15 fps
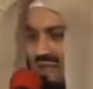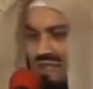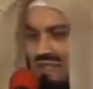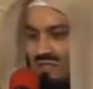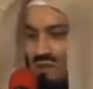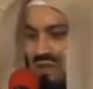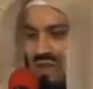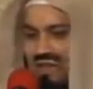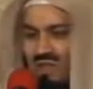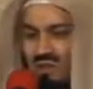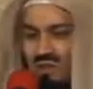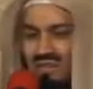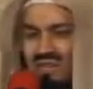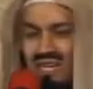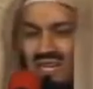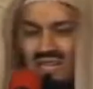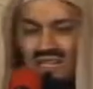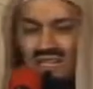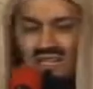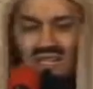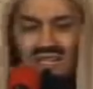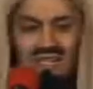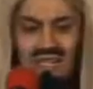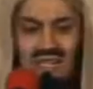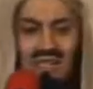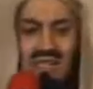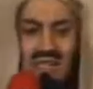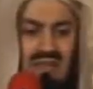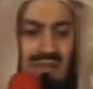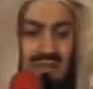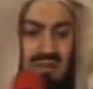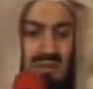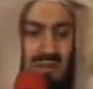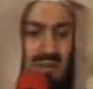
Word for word: May Allah subhanahu wa ta'ala grant us a lesson.